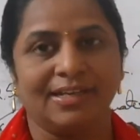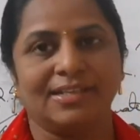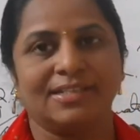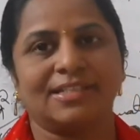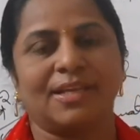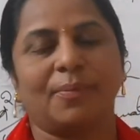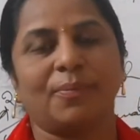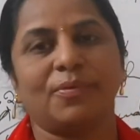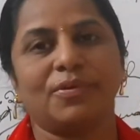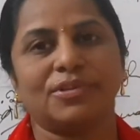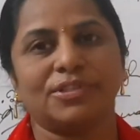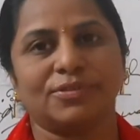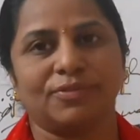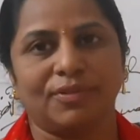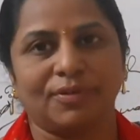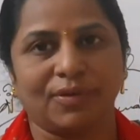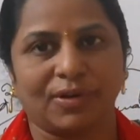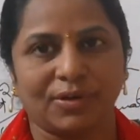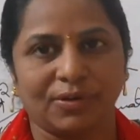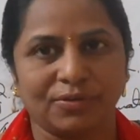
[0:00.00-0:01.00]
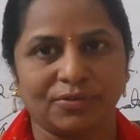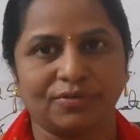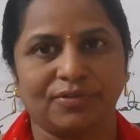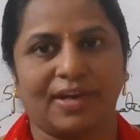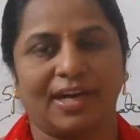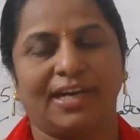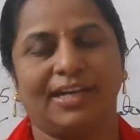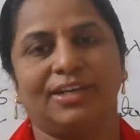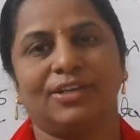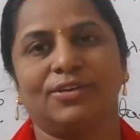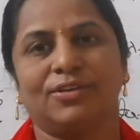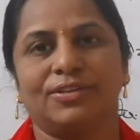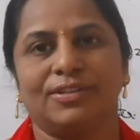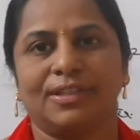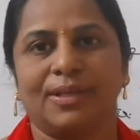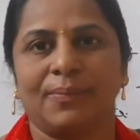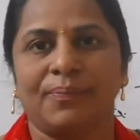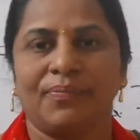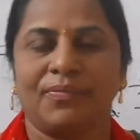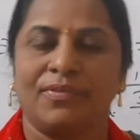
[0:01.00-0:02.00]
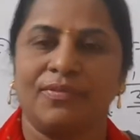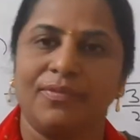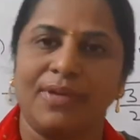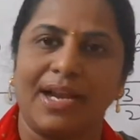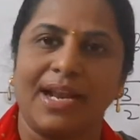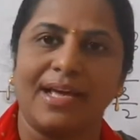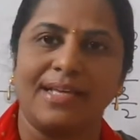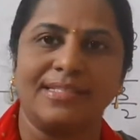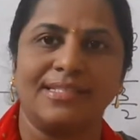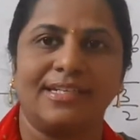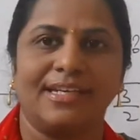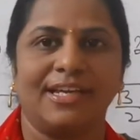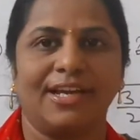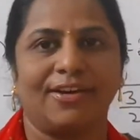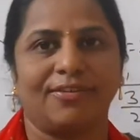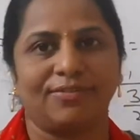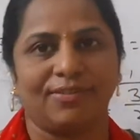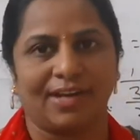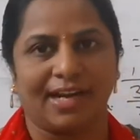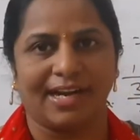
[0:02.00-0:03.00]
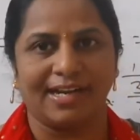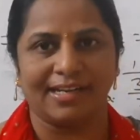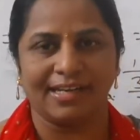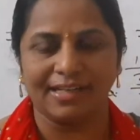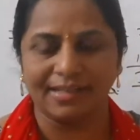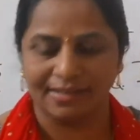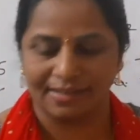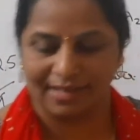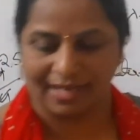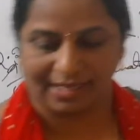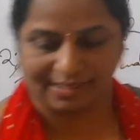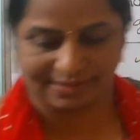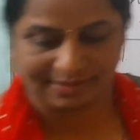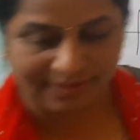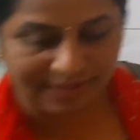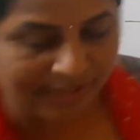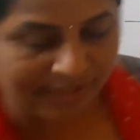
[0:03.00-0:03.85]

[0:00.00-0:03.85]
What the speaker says: Suppose we want to find out the velocity of light in glass.